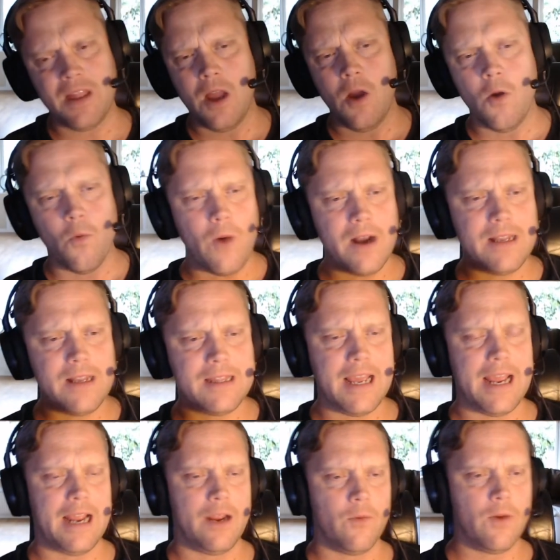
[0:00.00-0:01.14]
One
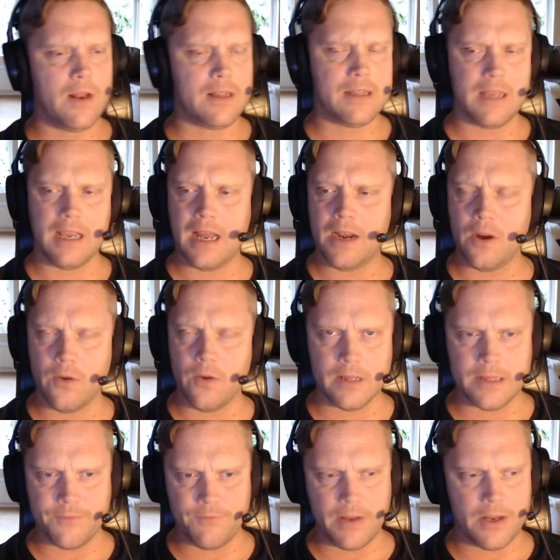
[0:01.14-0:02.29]
thing, I know
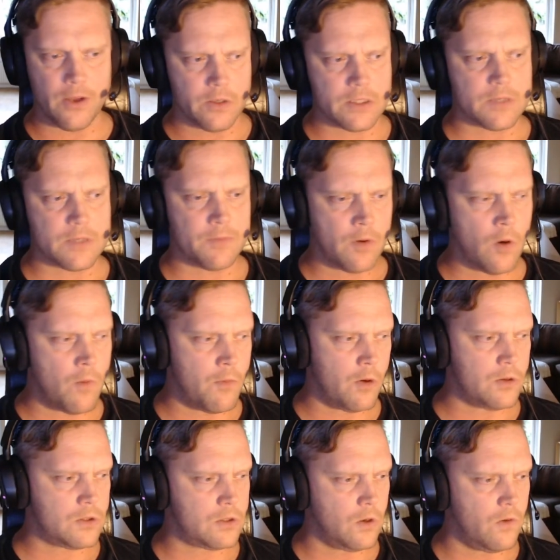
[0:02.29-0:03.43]
the video is
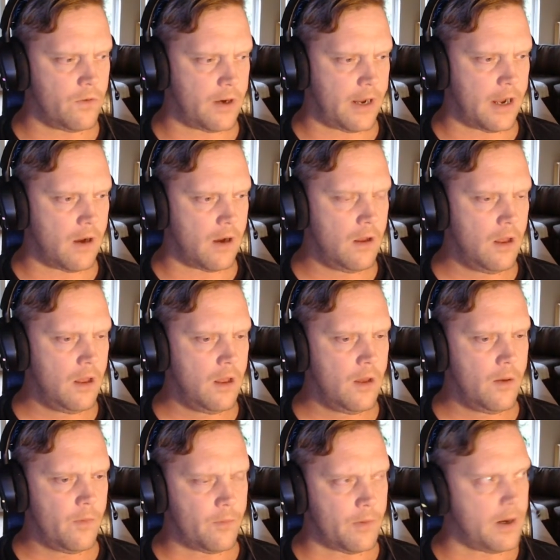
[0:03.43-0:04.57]
almost over now,
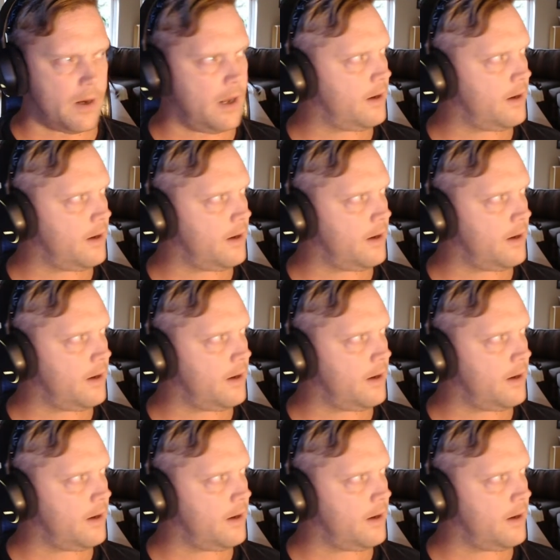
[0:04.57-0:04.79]
but